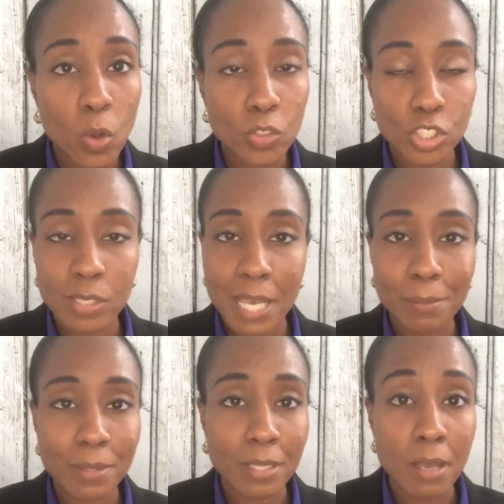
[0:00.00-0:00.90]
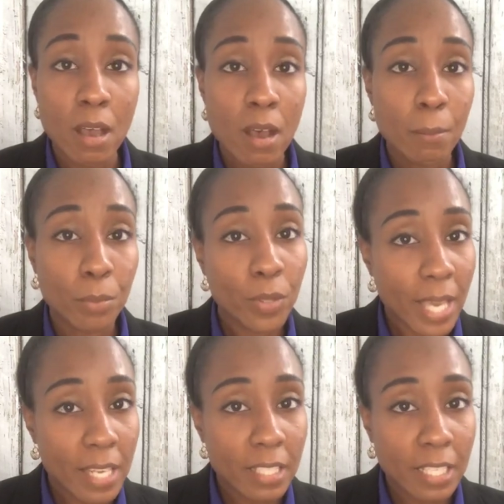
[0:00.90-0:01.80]
Just type in book
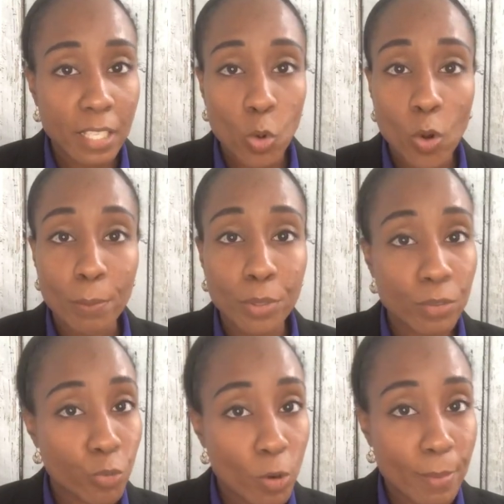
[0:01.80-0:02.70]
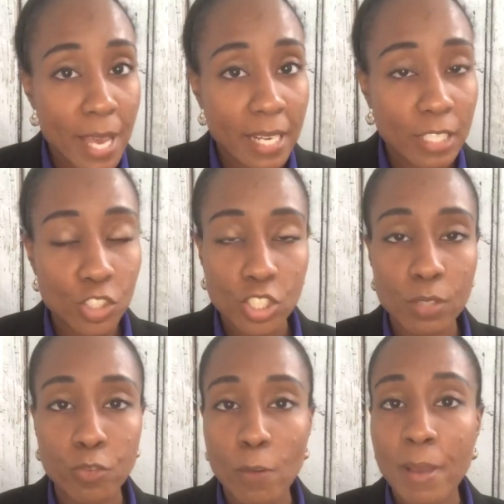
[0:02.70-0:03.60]
editing or book formatting just to
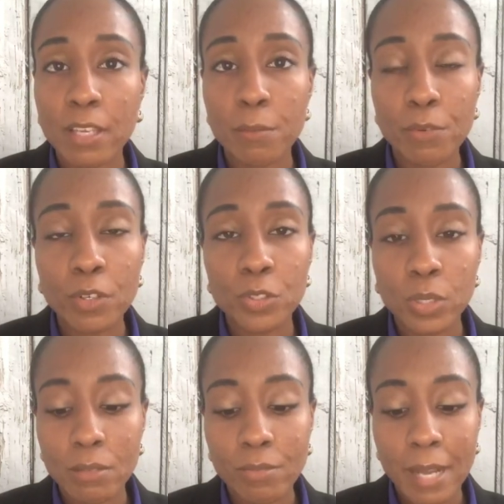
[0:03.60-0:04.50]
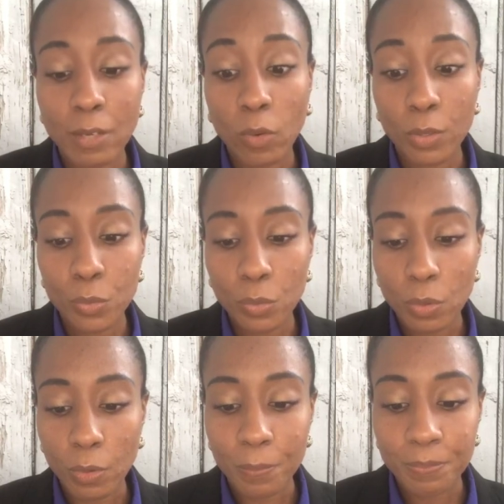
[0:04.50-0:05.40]
format your book. You can find on
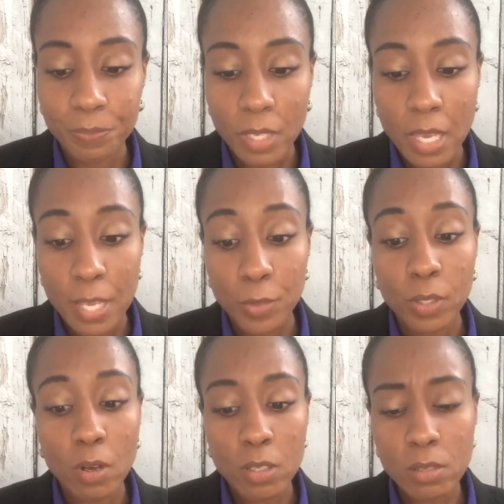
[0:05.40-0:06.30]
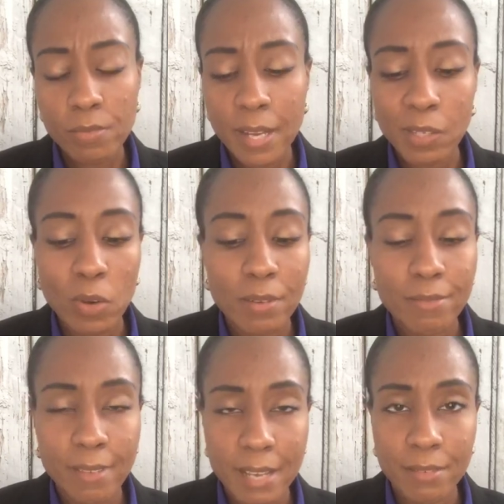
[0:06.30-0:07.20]
Google. You can also find on
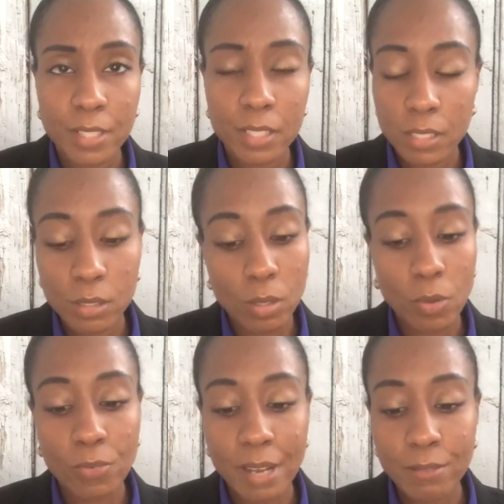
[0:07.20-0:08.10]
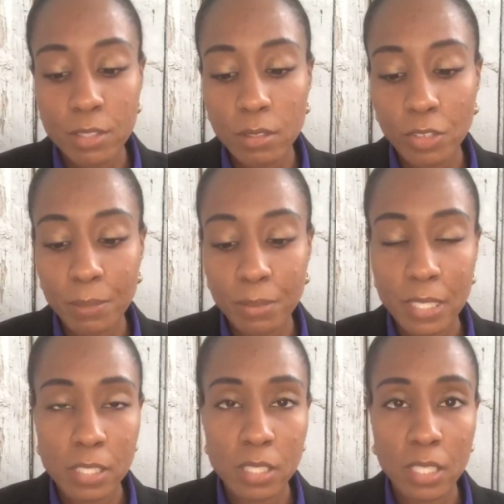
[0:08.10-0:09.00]
Fiverr. So Fiverr is a great
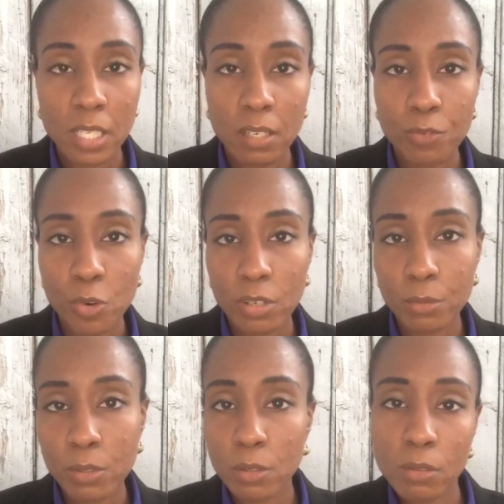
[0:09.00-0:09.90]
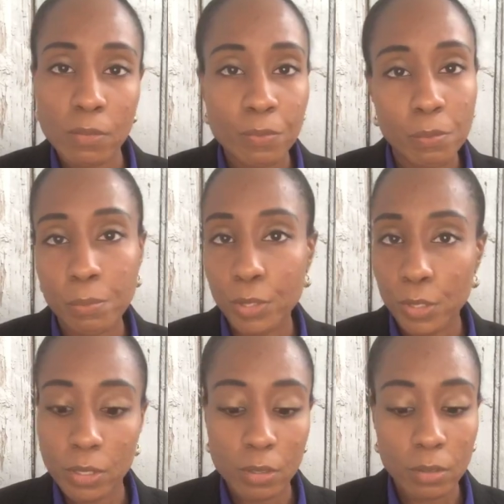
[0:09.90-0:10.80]
place to get affordable book
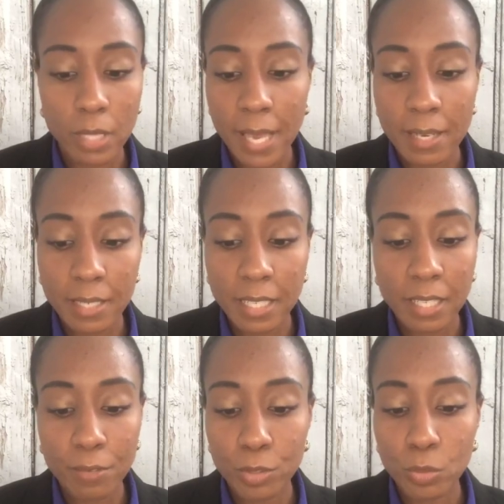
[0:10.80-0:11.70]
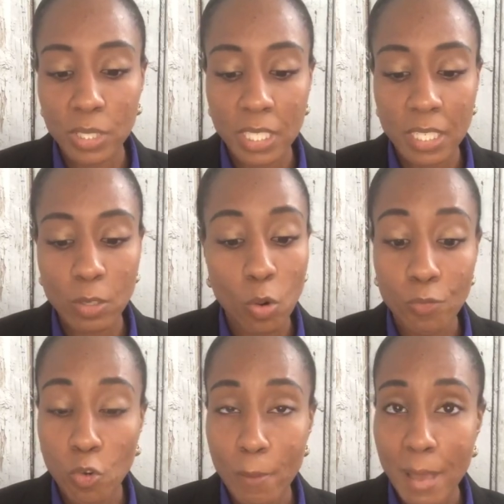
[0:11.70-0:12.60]
editing if you need it, or
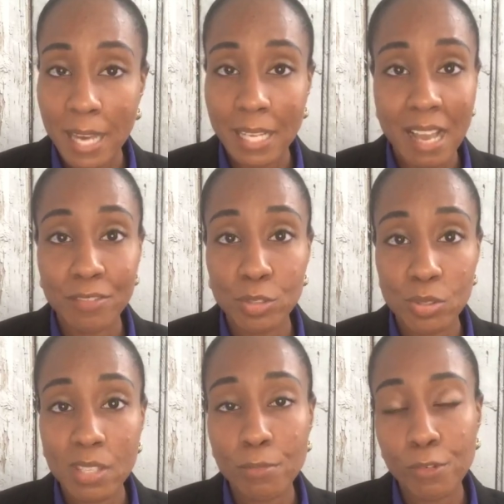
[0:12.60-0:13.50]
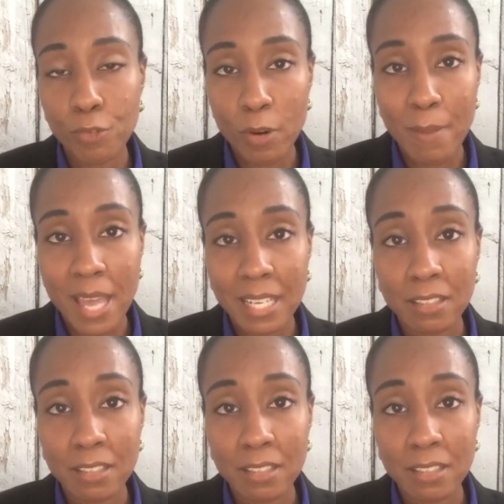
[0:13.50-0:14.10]
formatting. I've used them for formatting.